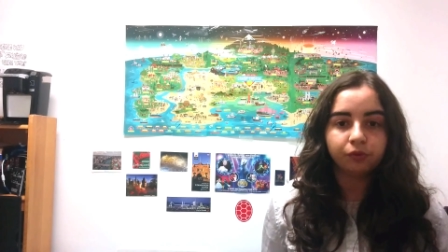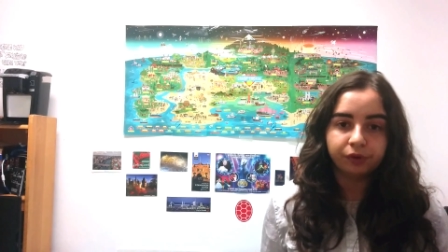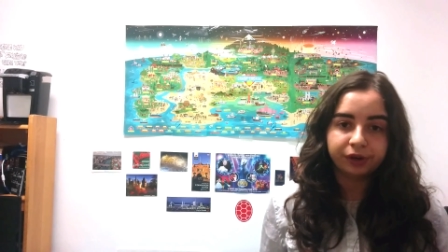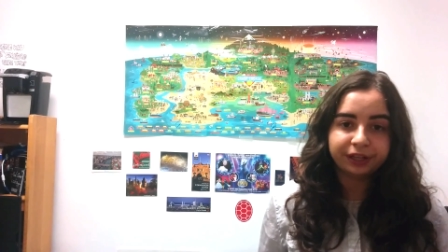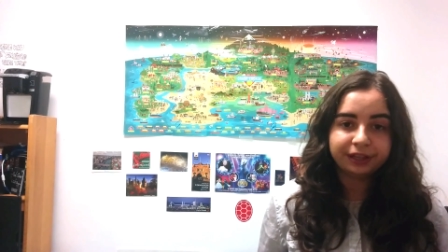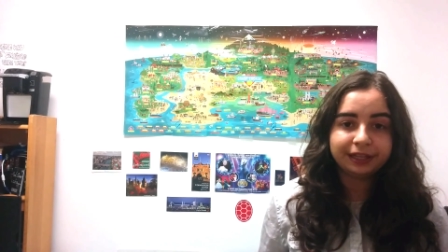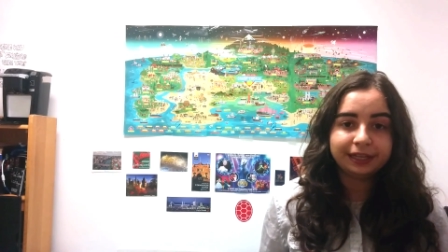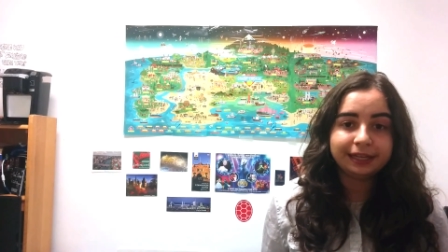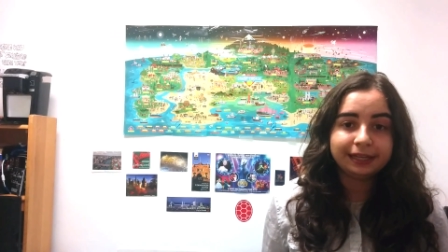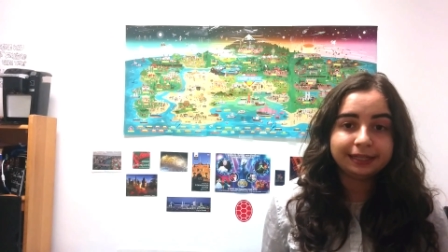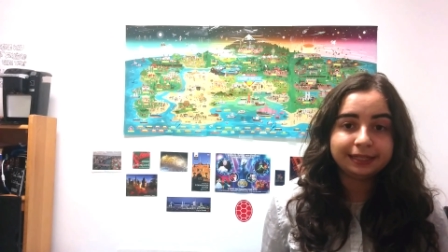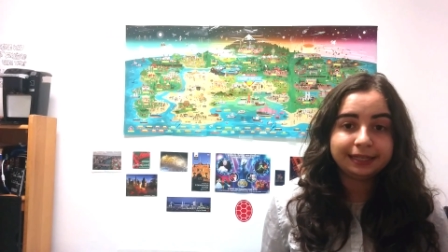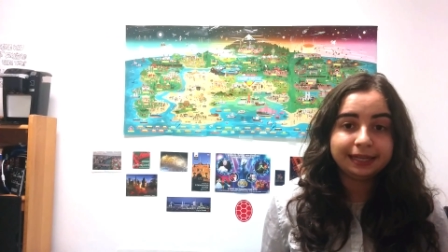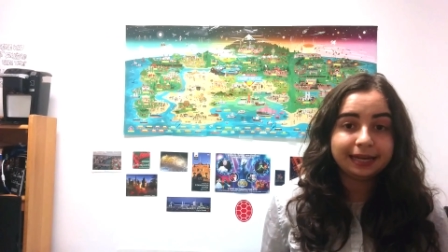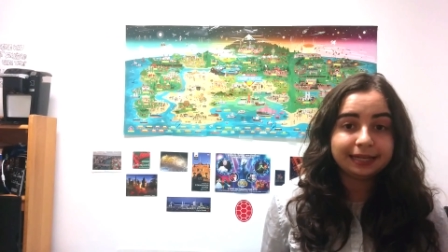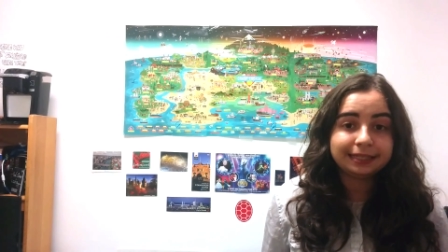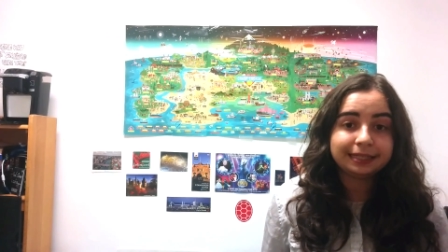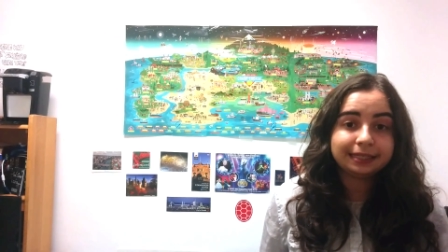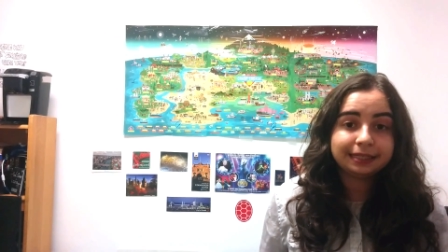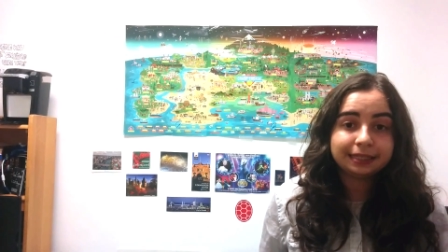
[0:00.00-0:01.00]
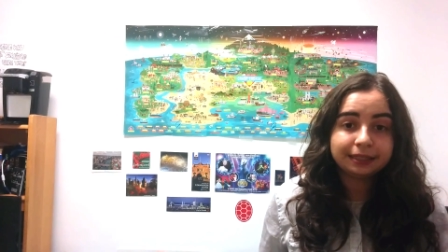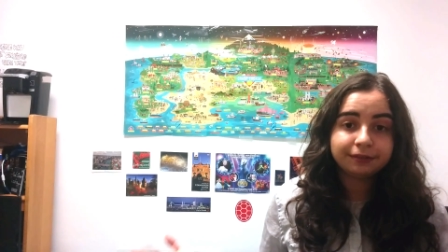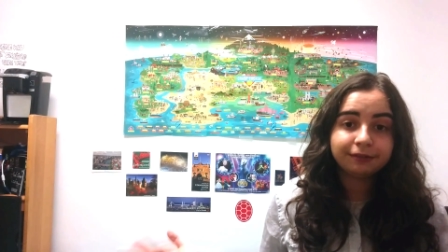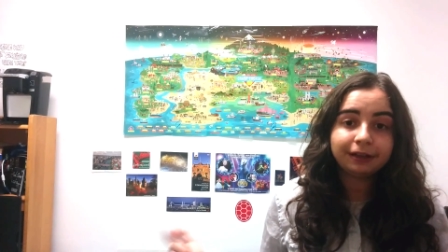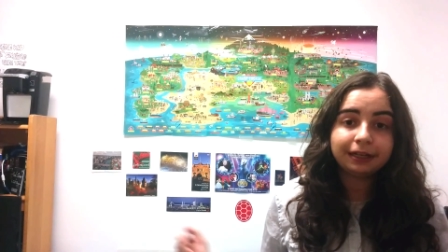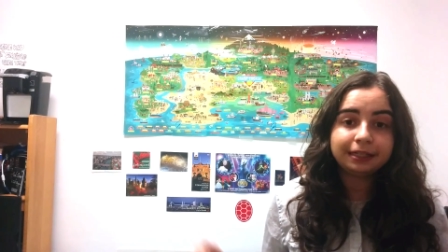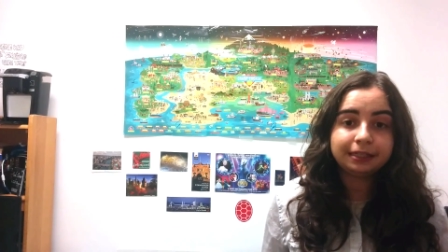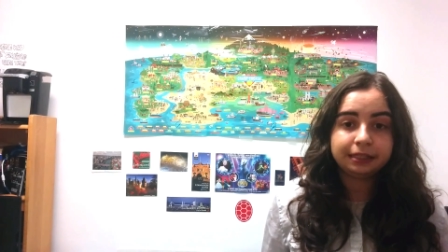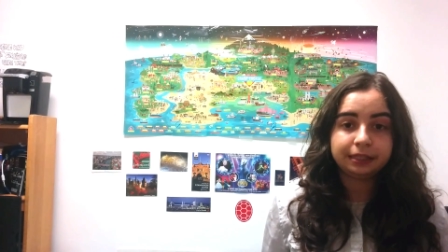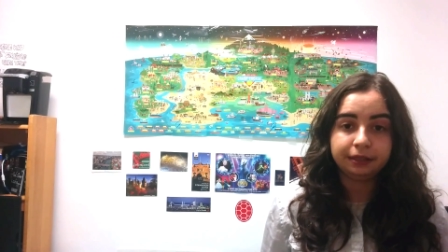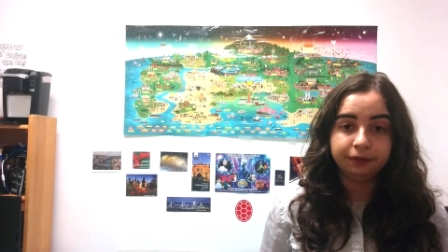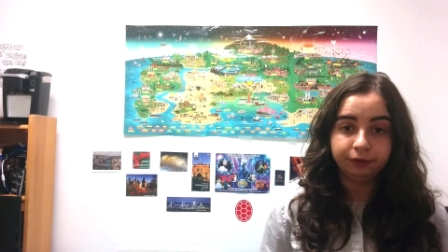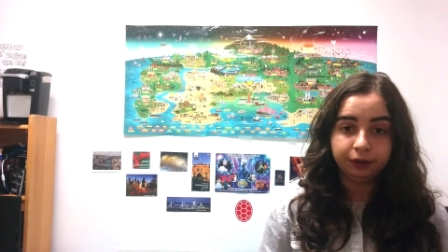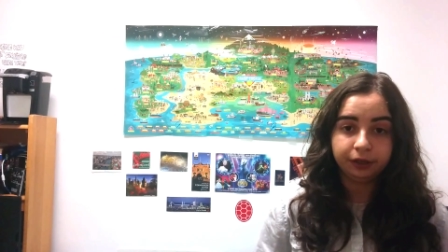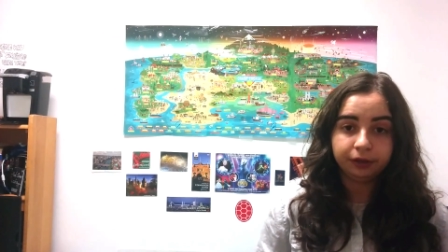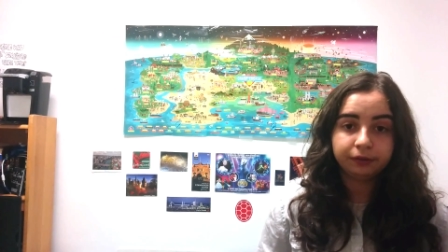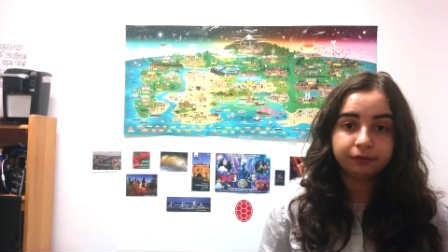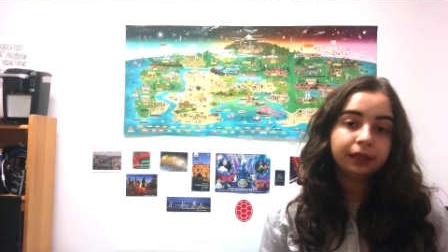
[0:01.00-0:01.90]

Read the ETS's advice even.